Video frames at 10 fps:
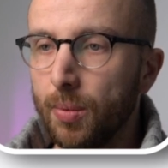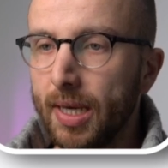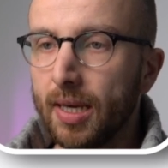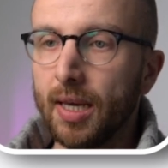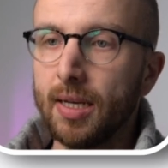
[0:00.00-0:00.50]

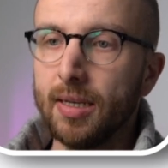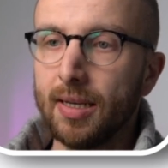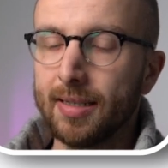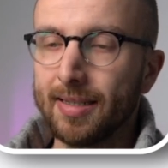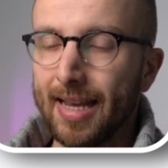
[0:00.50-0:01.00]
we
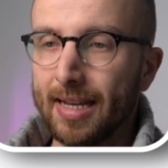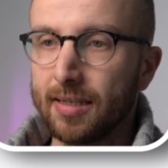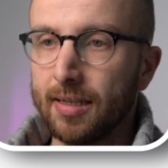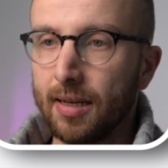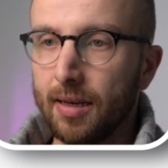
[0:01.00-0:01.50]
can
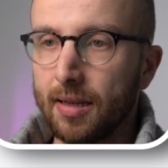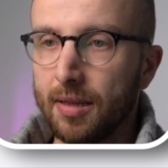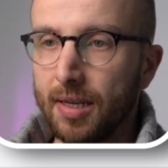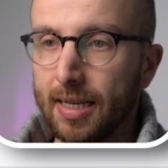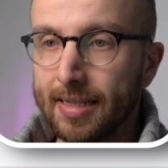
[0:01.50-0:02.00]
set
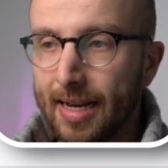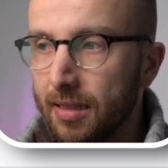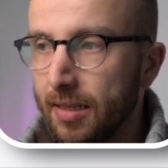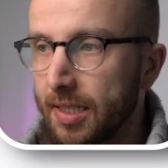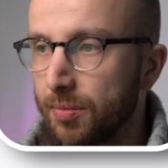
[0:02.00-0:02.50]
the
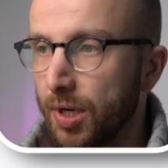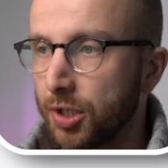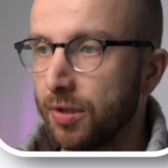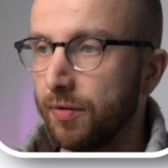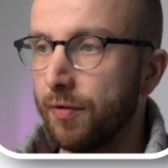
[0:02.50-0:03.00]
title
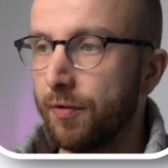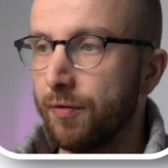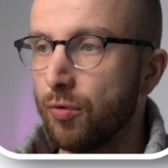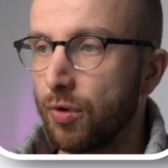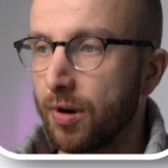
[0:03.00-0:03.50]
expression
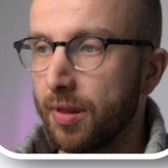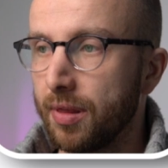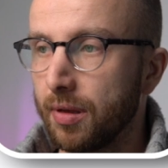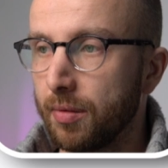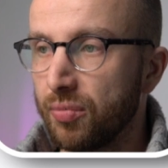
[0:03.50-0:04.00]
for
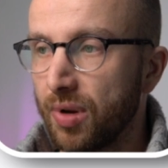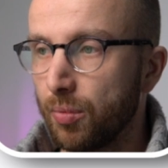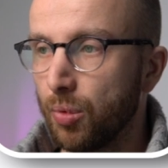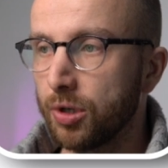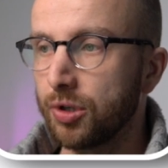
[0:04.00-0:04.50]
the
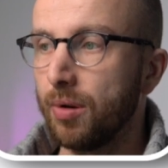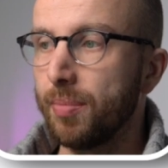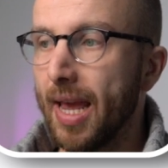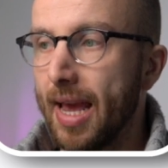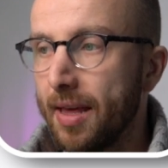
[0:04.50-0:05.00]
prep
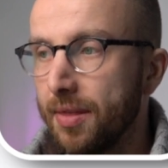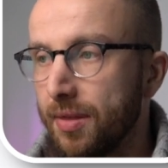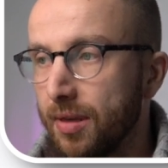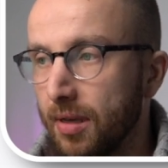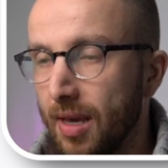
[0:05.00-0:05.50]
workshop
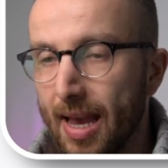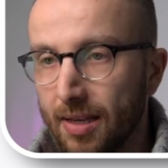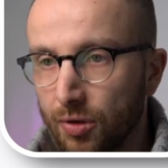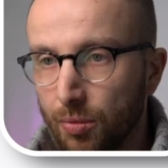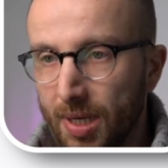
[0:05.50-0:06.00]
and the
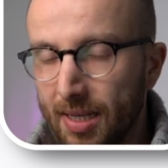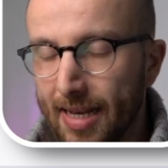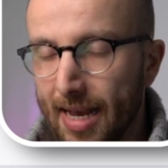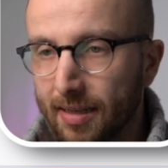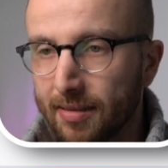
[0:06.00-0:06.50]
SOP
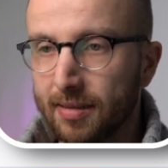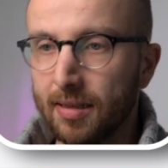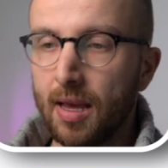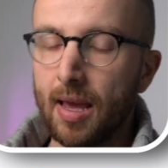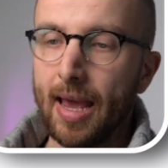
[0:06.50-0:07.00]

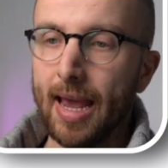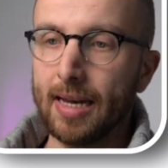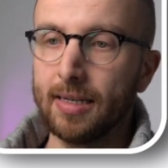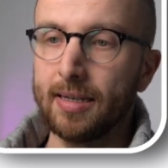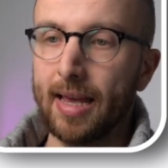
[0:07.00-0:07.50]
tasks
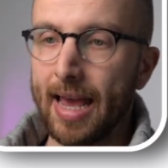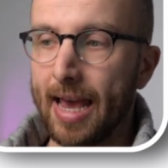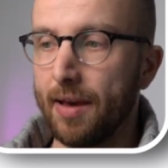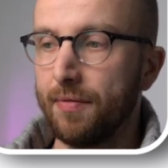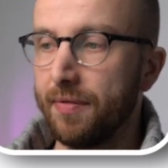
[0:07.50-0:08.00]
and
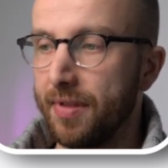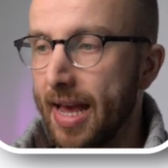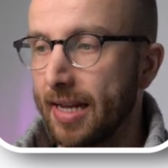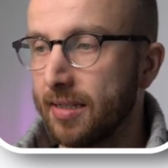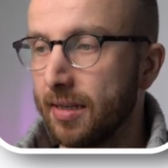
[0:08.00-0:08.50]
have
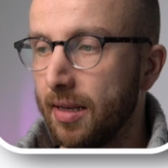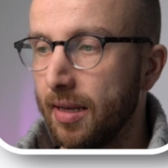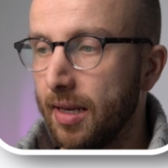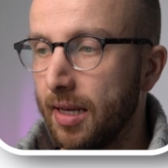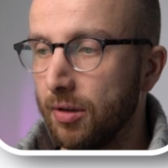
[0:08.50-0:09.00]
that
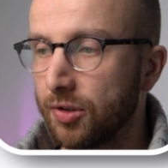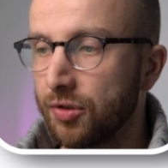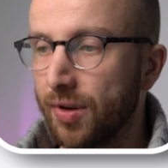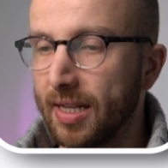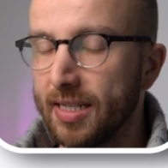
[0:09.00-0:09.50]

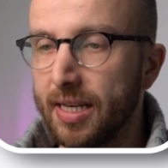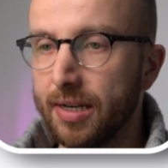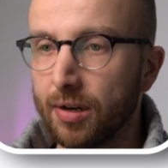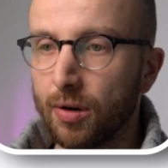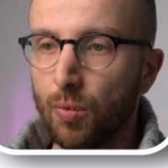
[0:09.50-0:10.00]
illustrate
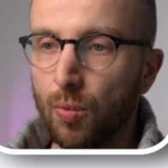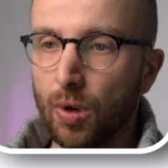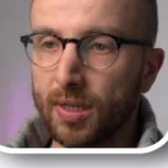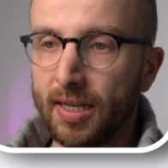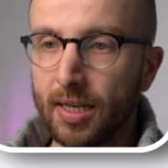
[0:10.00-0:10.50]
here
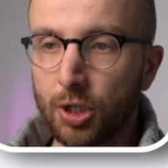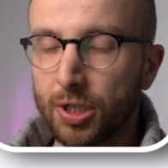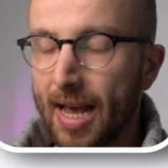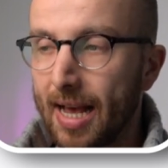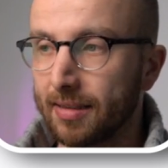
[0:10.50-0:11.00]
what
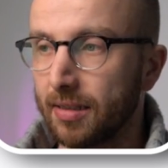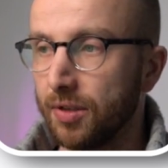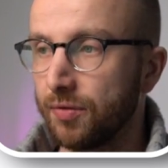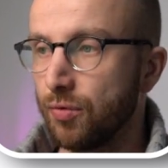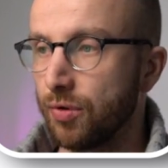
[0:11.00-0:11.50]
each task
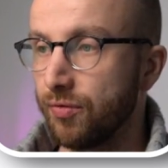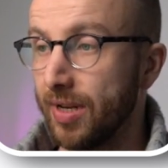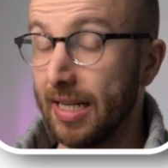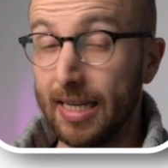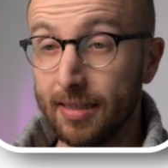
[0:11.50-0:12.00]
is for
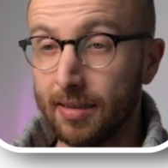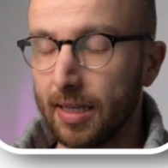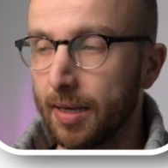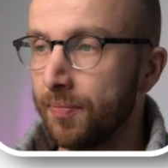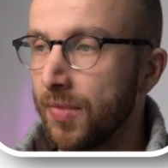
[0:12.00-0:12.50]
really
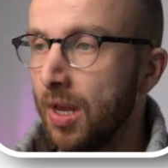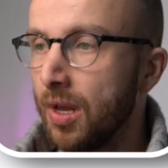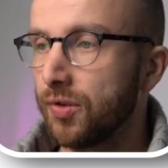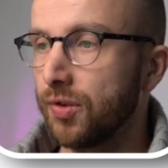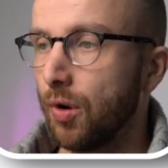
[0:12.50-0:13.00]
easily.
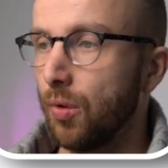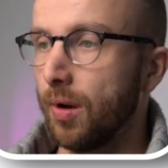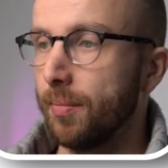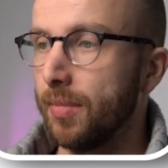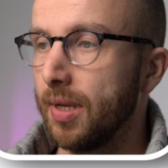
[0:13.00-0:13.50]
So
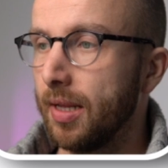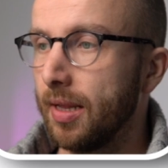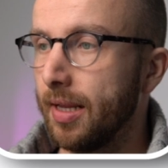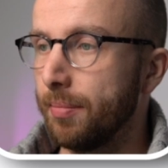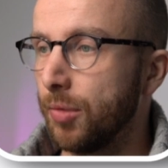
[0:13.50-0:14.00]
um,
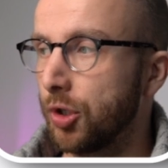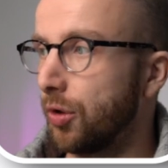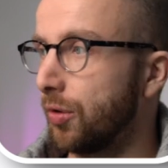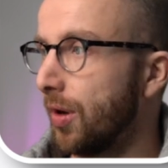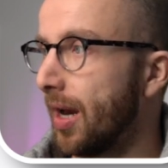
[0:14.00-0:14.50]
let me
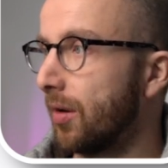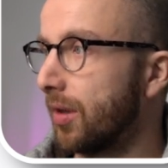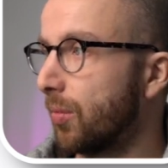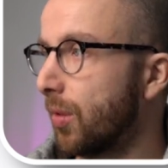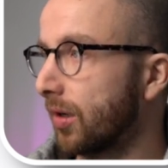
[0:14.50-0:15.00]
show you how
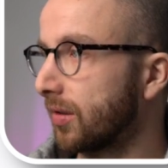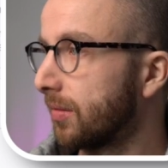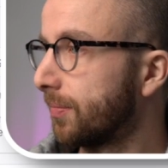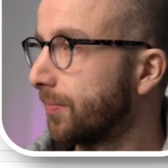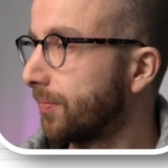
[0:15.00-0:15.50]
that
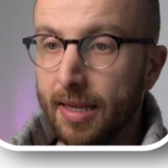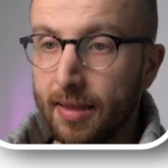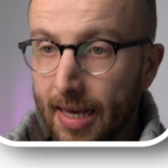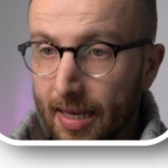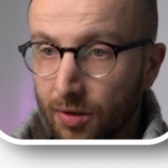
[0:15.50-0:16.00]
works.
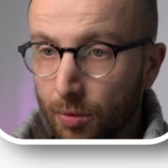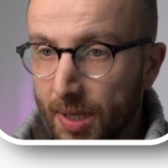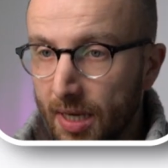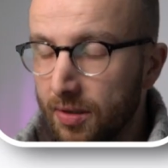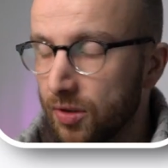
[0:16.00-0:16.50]
In the
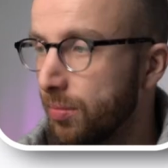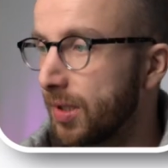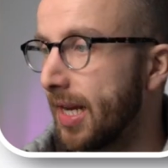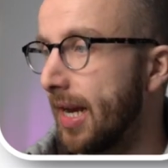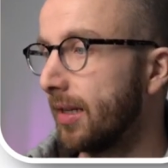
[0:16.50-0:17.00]
SOP
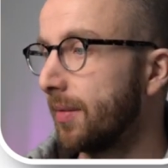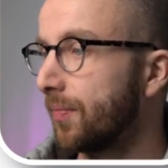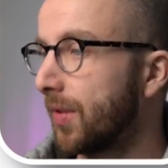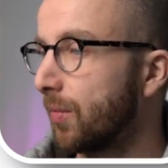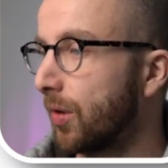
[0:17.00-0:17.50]
super tag,
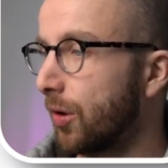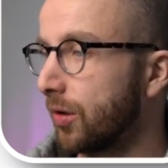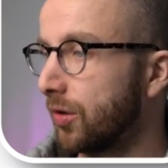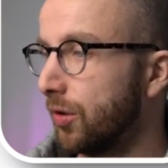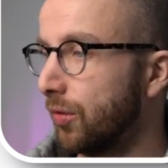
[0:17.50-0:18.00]
we're
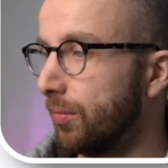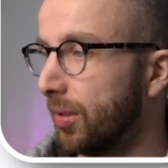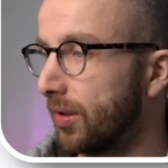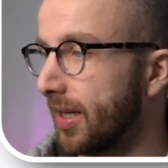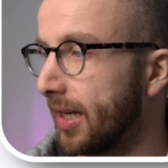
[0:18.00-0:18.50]
going to do
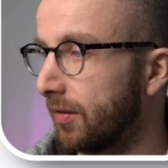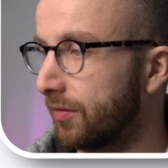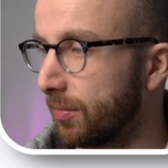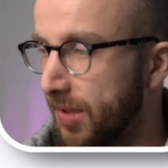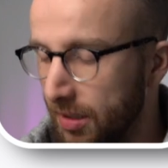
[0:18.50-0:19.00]
build title
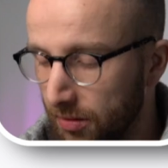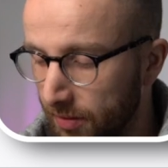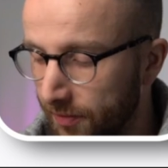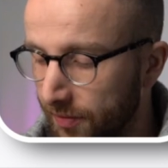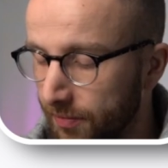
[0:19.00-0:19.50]
from
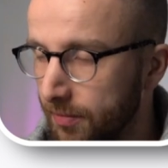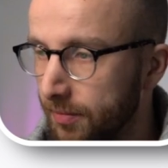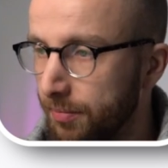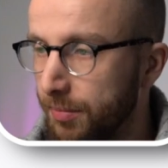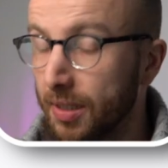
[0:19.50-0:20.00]
teal,
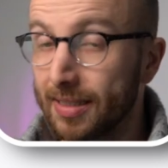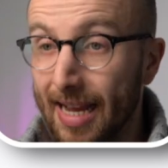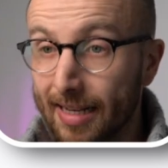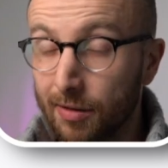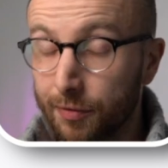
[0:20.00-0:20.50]
build
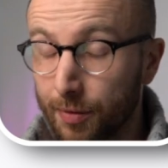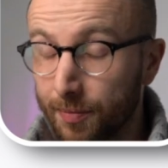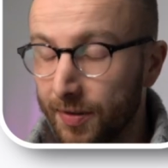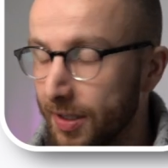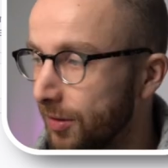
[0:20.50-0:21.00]
title
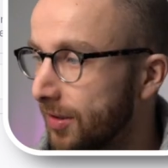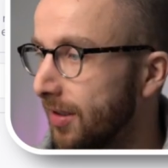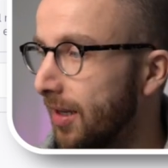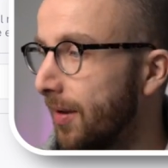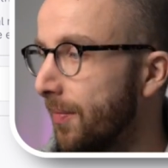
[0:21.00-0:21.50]
from
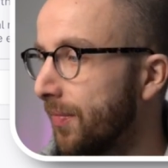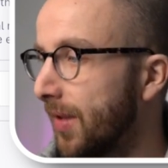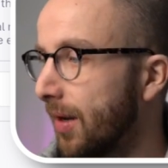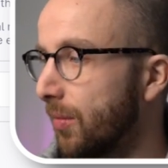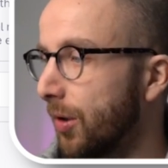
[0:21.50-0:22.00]
fields,
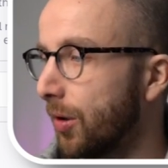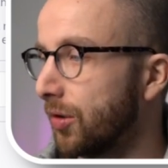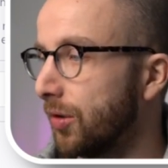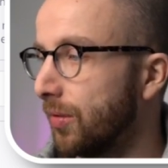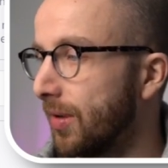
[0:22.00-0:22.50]
and we're going
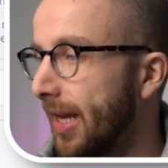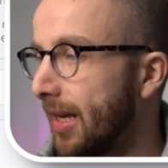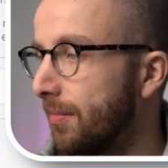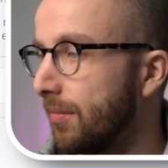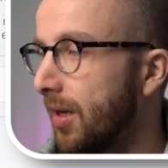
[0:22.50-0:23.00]
to do
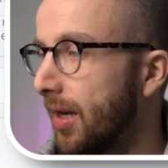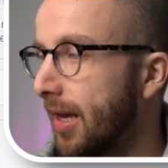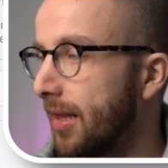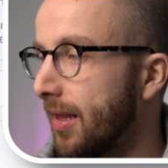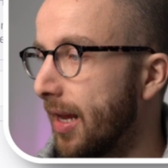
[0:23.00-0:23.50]
name
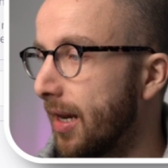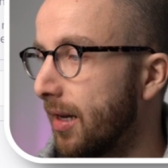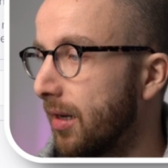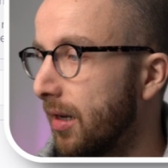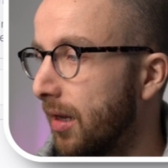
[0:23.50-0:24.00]
and
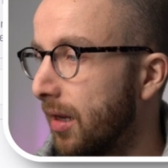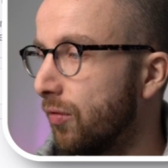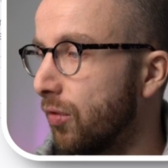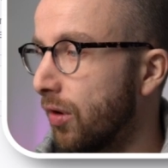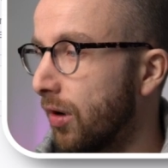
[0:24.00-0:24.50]
then
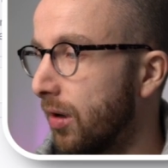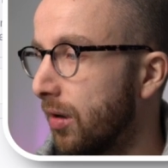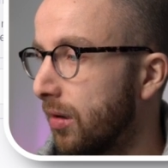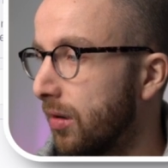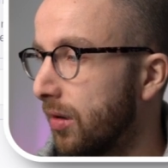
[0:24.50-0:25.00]
for